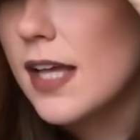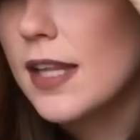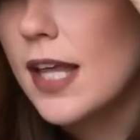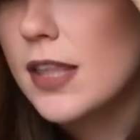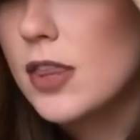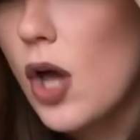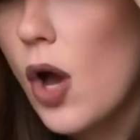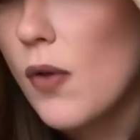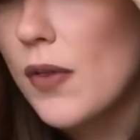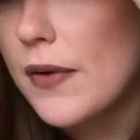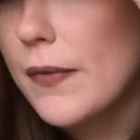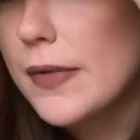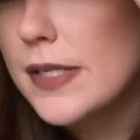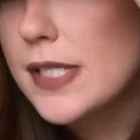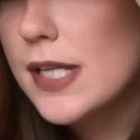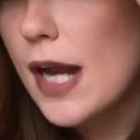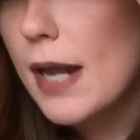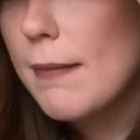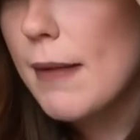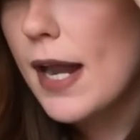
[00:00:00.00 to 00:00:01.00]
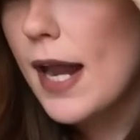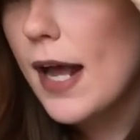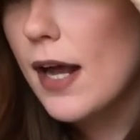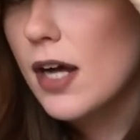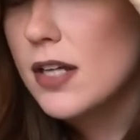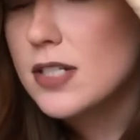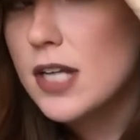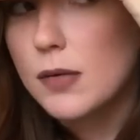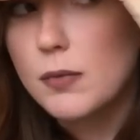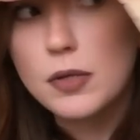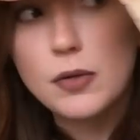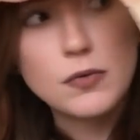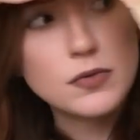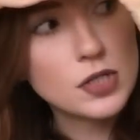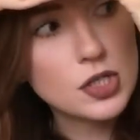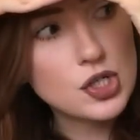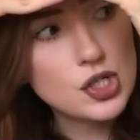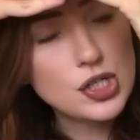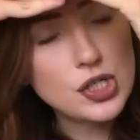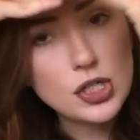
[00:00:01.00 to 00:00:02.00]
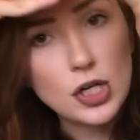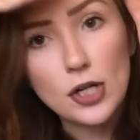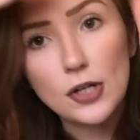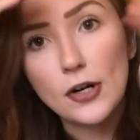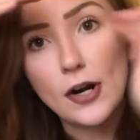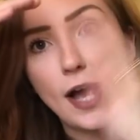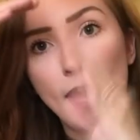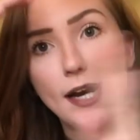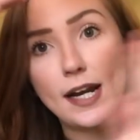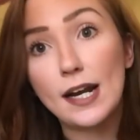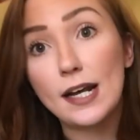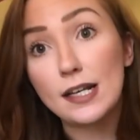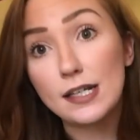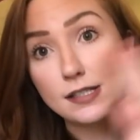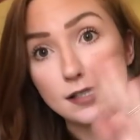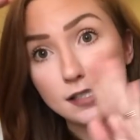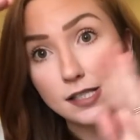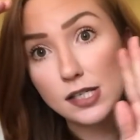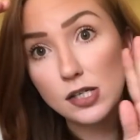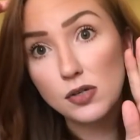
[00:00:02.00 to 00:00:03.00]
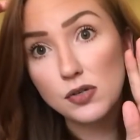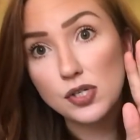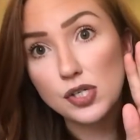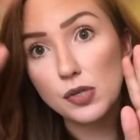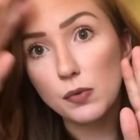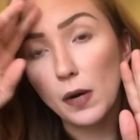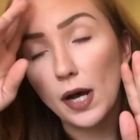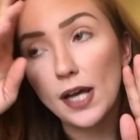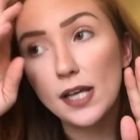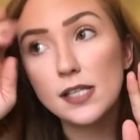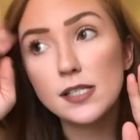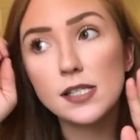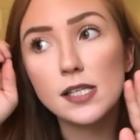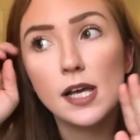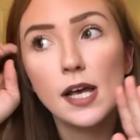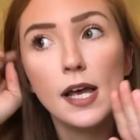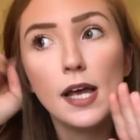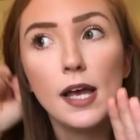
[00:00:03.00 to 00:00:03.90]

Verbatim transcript: And like the only reason I made eye contact with her was because she turned her head and I could see who she was.